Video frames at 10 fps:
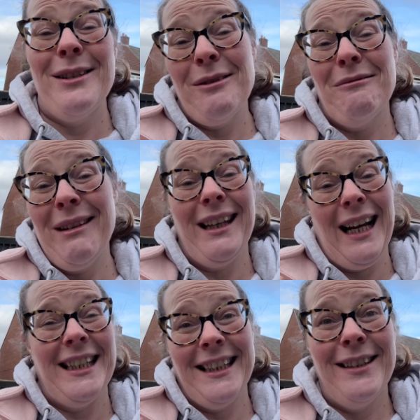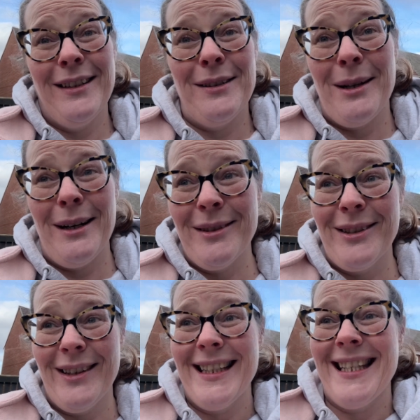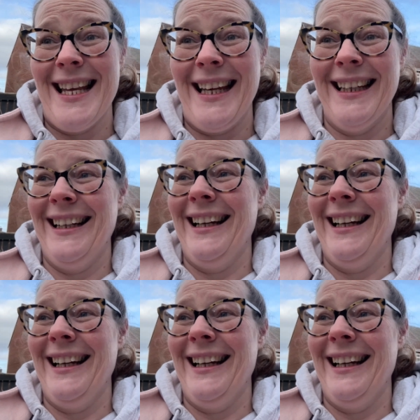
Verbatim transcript: done with the garden is what I was trying to say.